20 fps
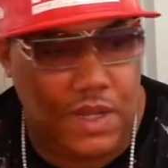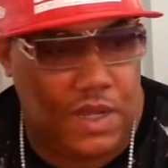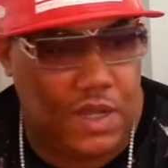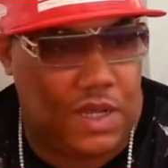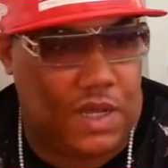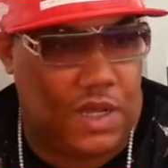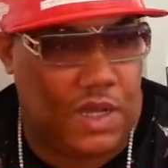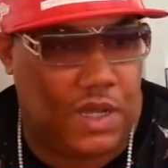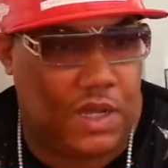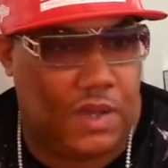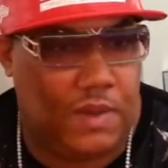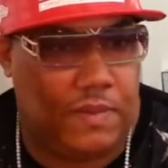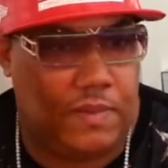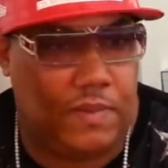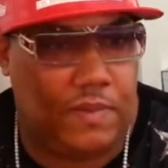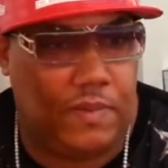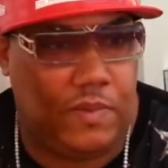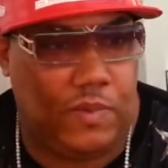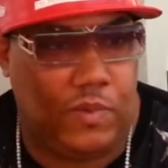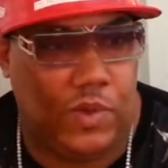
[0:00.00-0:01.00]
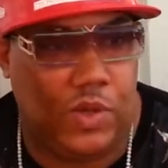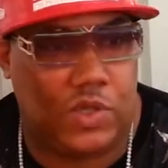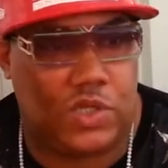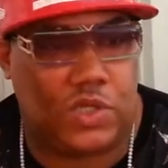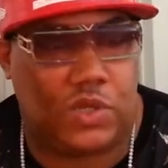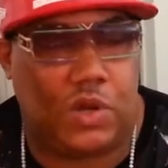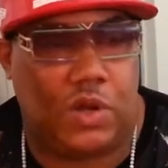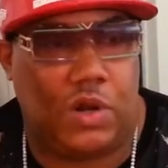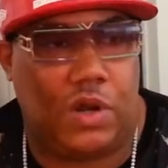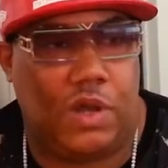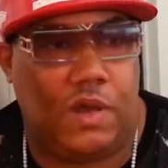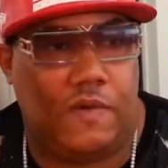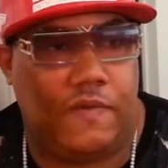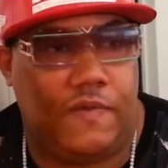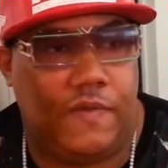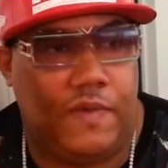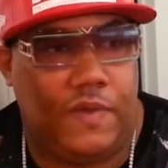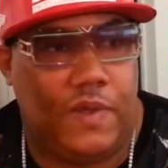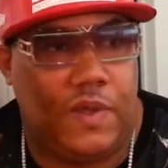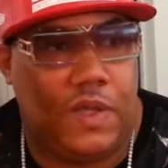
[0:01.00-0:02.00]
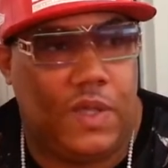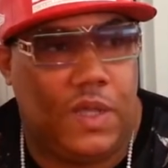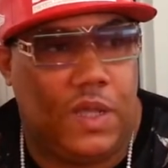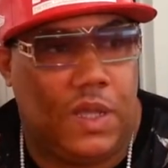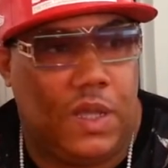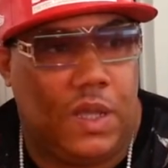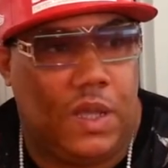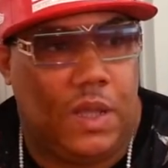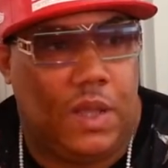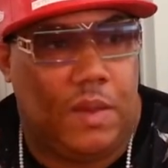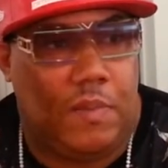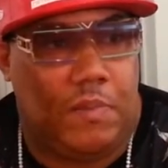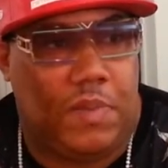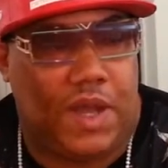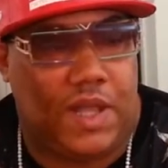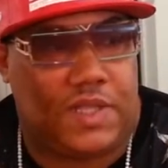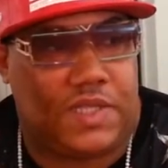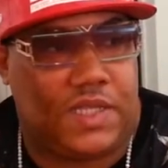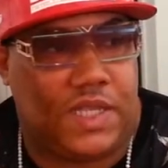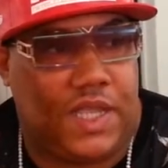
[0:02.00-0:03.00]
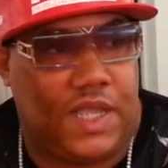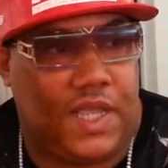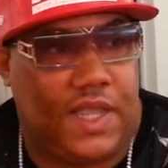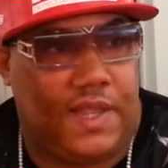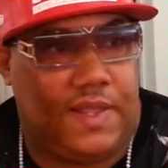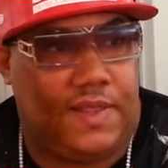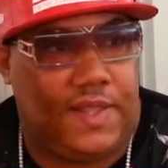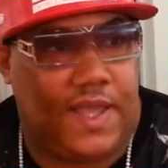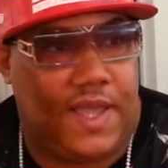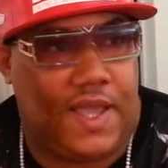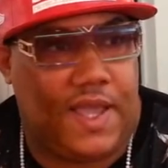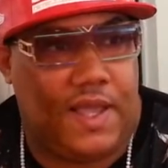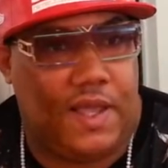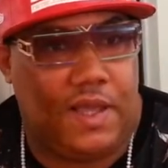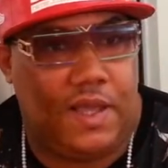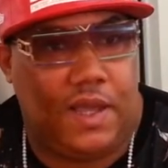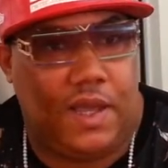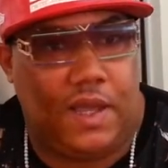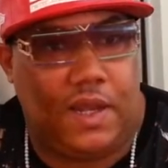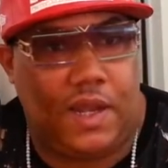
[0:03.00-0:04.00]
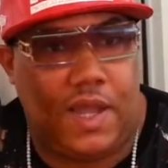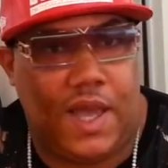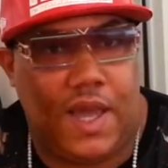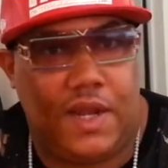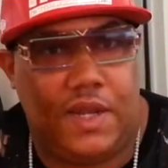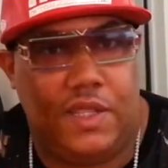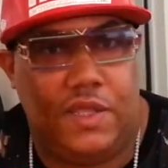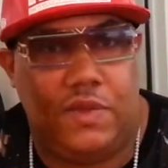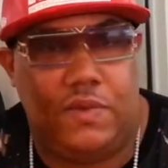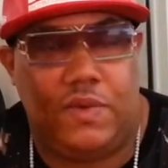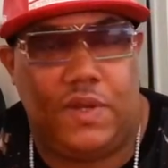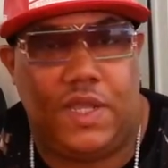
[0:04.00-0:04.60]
We'll start off by saying that a lot of you